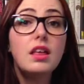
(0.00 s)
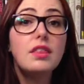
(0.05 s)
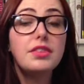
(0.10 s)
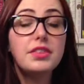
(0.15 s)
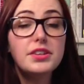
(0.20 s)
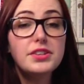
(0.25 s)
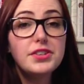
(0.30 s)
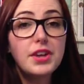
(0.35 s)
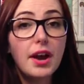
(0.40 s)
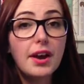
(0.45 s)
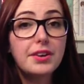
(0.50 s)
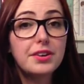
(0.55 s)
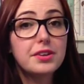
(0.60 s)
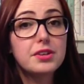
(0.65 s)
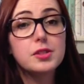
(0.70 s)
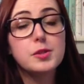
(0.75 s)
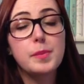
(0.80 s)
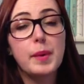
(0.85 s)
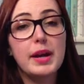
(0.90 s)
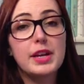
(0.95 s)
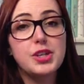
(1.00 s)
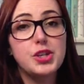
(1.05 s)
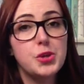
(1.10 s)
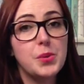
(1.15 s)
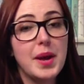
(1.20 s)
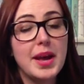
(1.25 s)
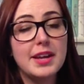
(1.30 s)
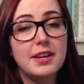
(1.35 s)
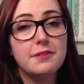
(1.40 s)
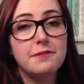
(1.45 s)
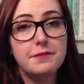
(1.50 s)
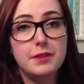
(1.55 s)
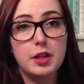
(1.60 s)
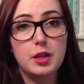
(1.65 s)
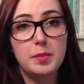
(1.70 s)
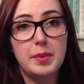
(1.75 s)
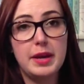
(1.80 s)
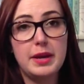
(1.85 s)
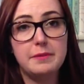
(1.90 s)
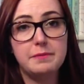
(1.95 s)
The Daughters by Joanna
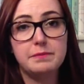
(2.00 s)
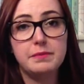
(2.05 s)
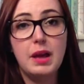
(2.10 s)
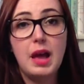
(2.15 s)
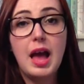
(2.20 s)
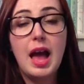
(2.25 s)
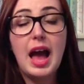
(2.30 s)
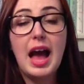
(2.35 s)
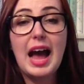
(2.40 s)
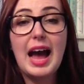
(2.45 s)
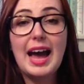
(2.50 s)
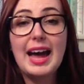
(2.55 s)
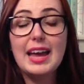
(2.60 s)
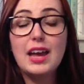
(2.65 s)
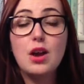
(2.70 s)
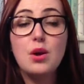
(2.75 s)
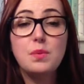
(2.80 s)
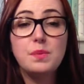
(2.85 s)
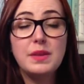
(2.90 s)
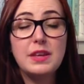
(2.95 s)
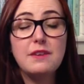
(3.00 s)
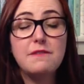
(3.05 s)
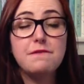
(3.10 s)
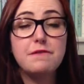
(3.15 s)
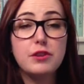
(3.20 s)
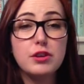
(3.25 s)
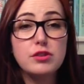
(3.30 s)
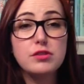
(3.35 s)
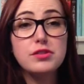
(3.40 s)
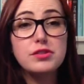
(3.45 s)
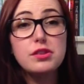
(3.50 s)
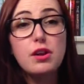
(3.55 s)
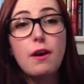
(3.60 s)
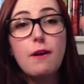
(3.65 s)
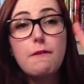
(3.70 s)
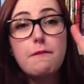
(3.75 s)
Philbin. I own the first